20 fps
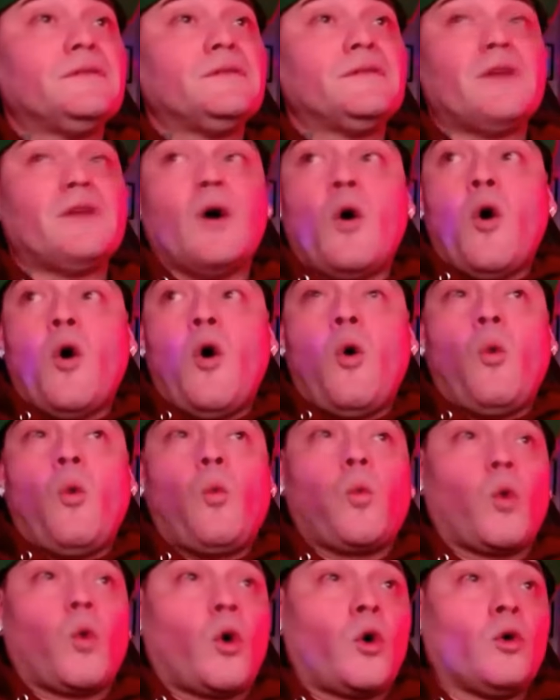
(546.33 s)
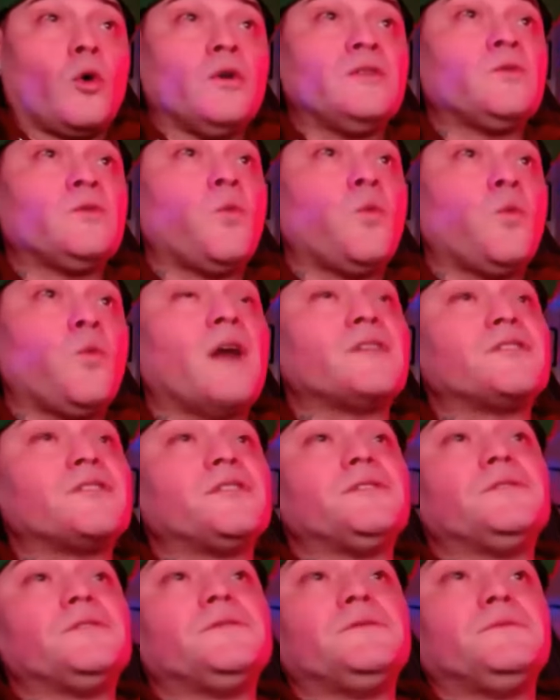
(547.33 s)
The whole world is
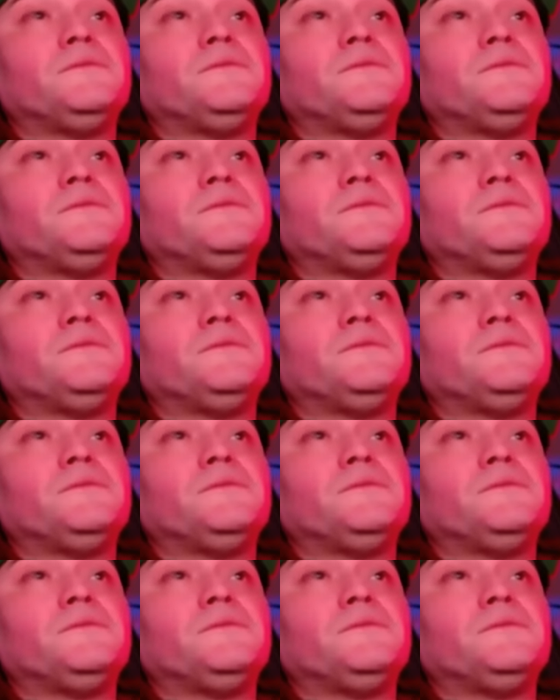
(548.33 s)
watching.